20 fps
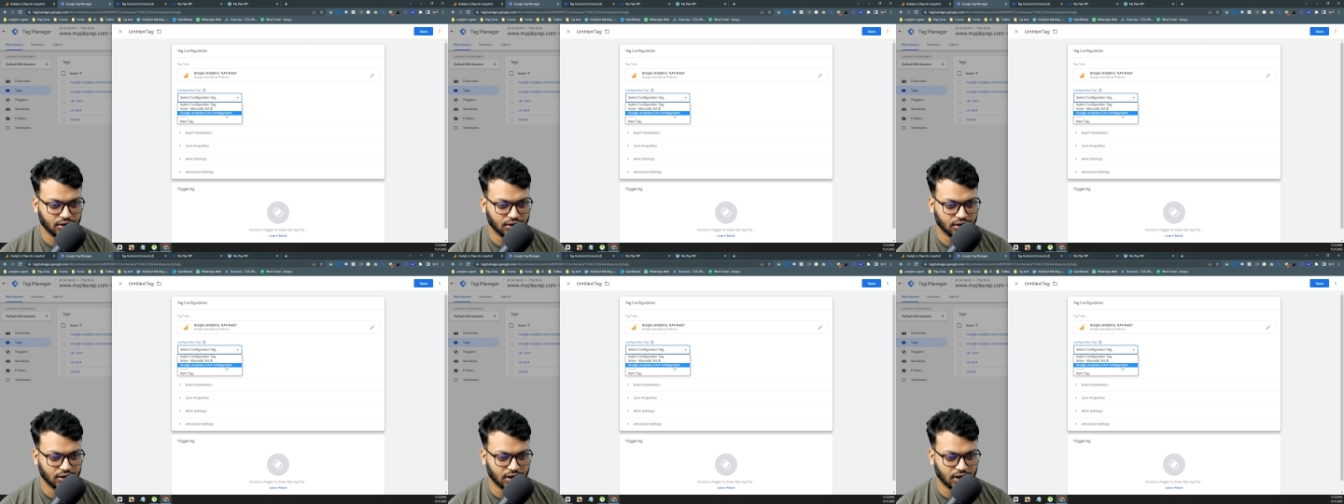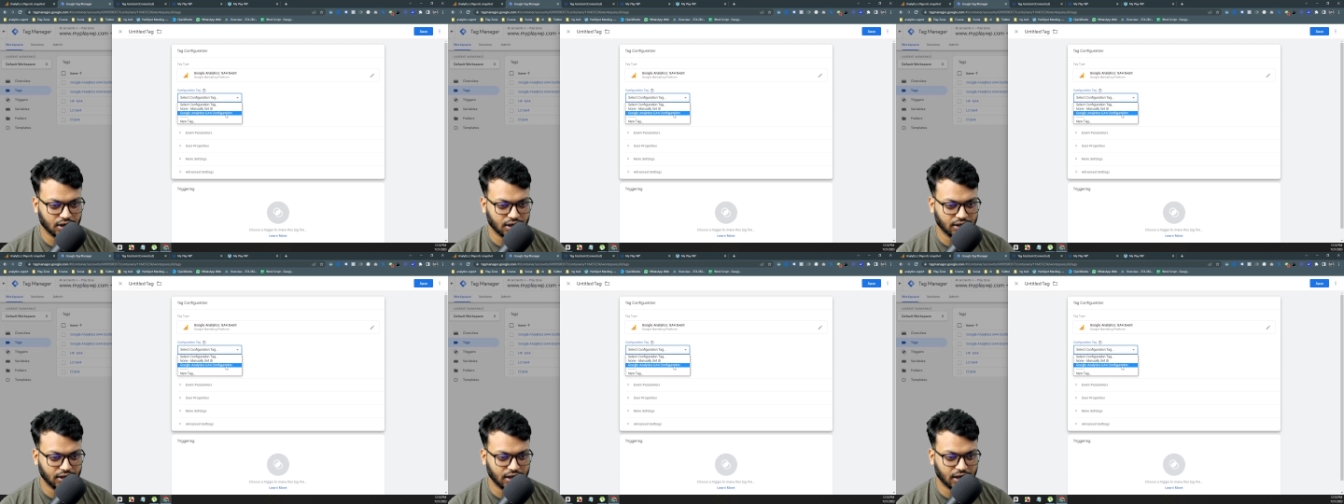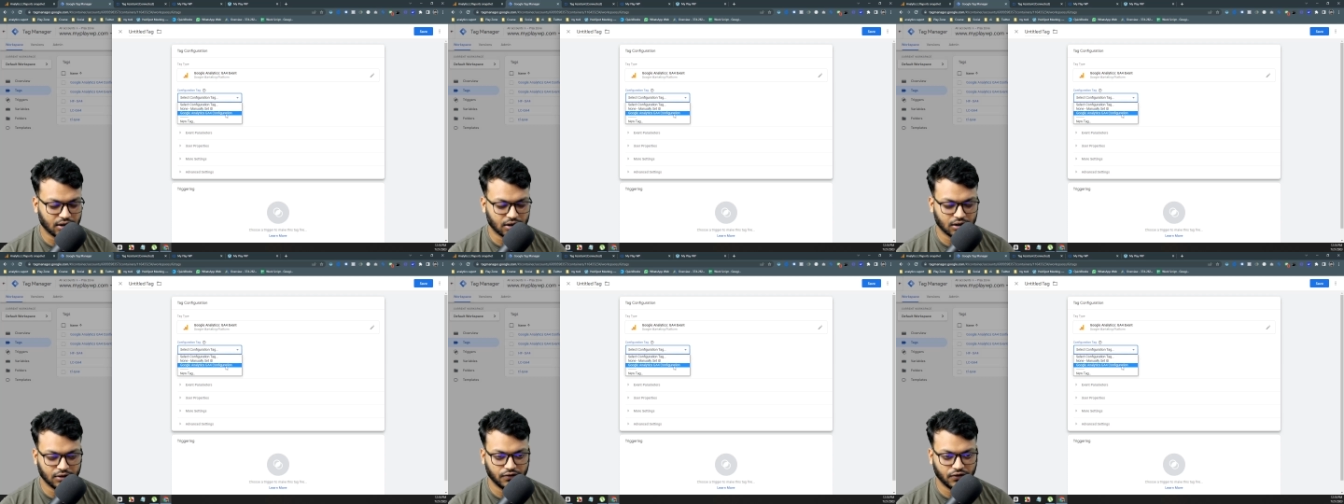uh, the
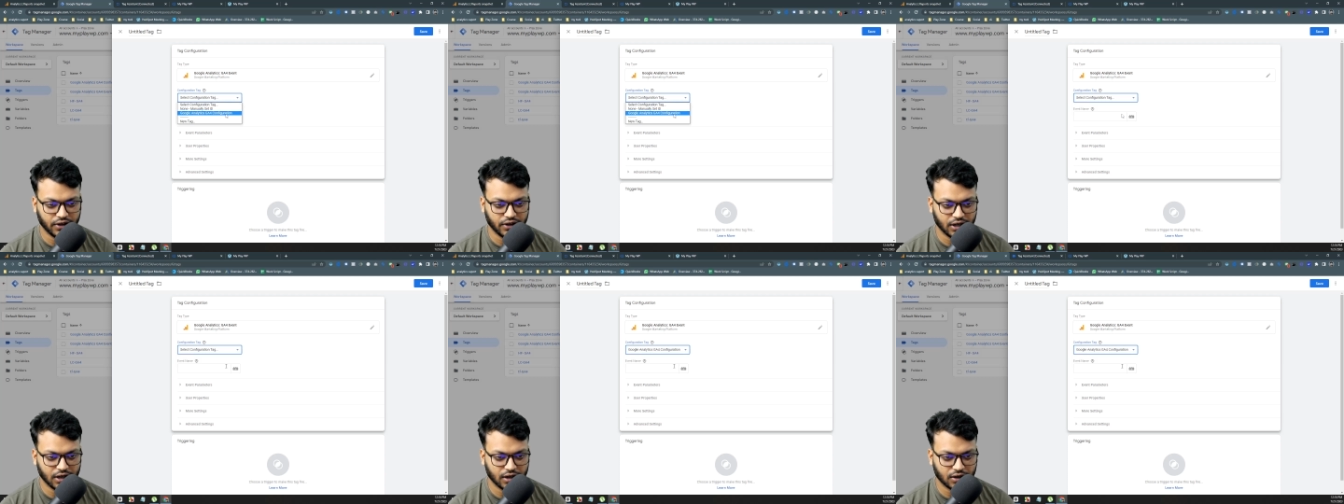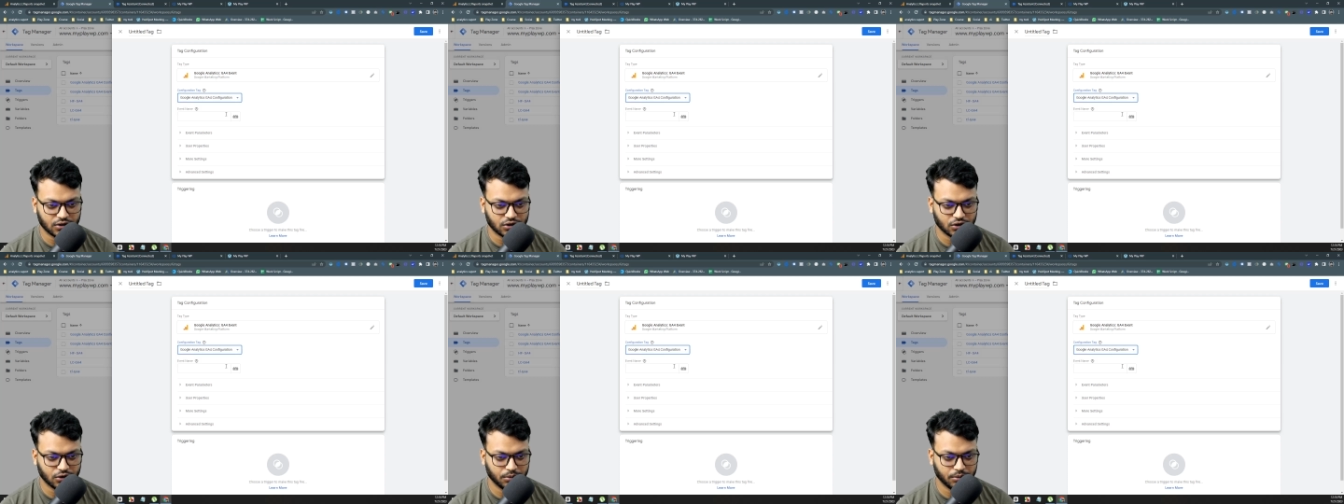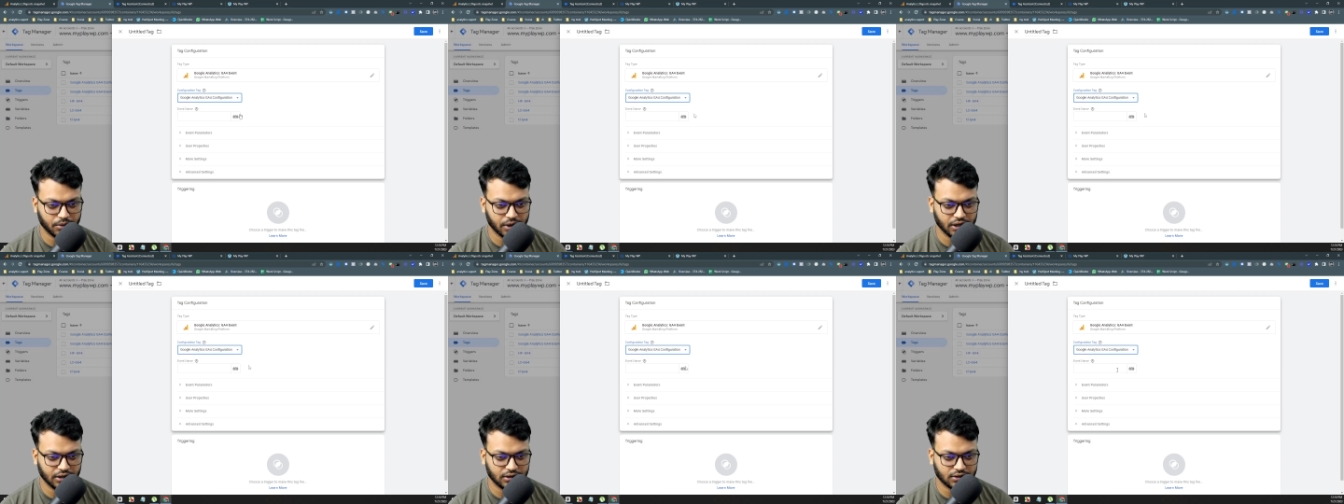configuration
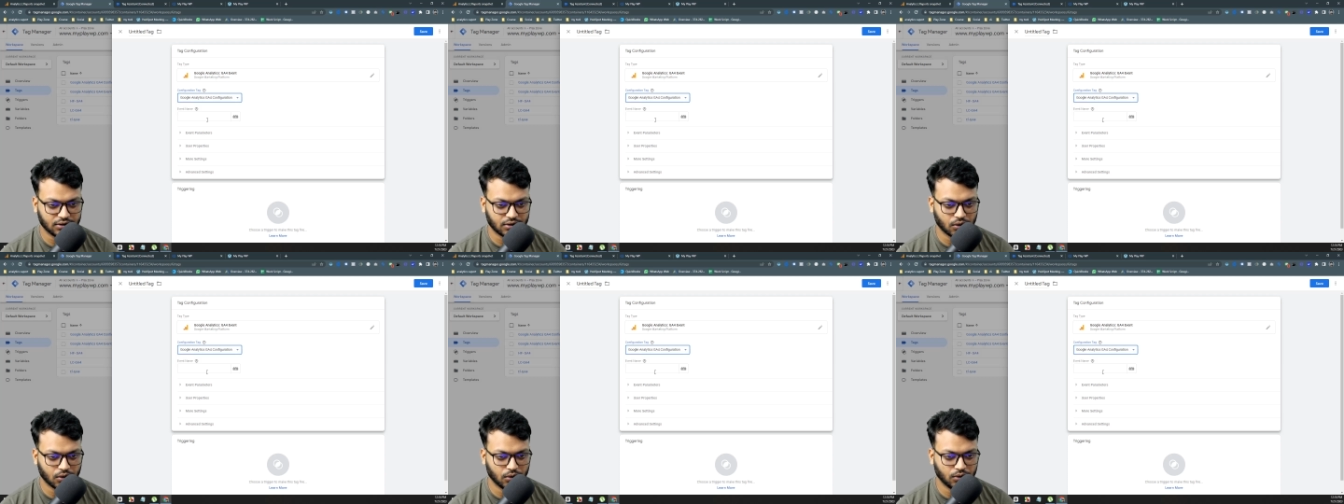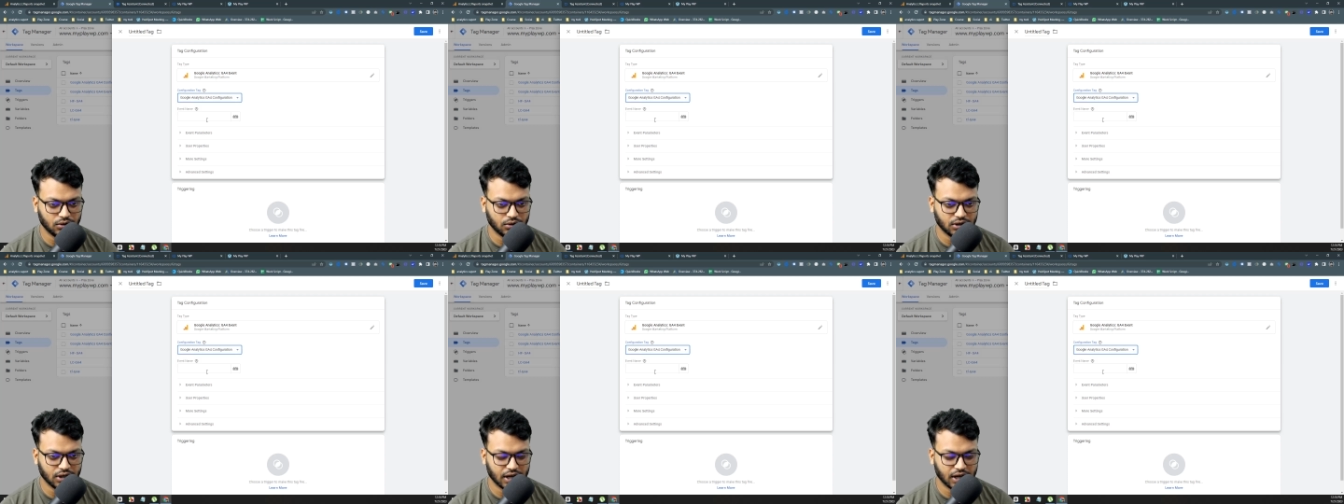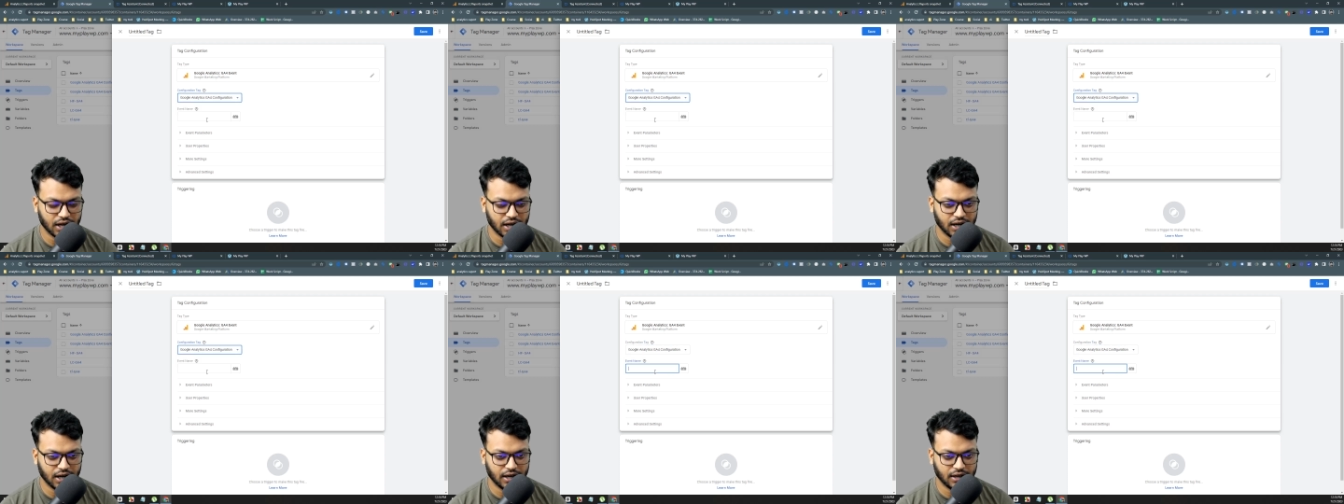base code
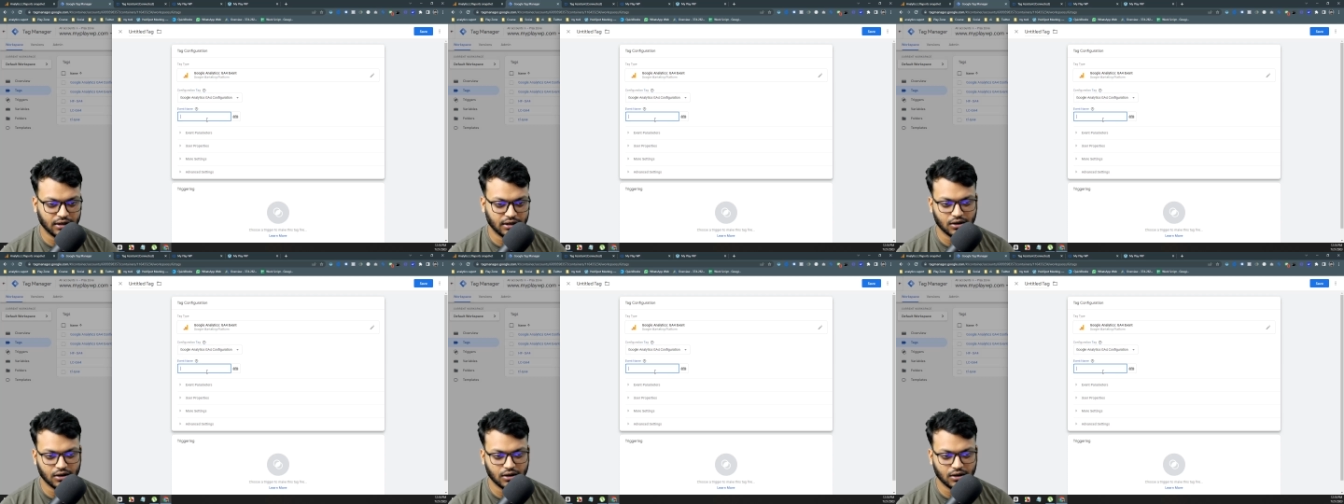and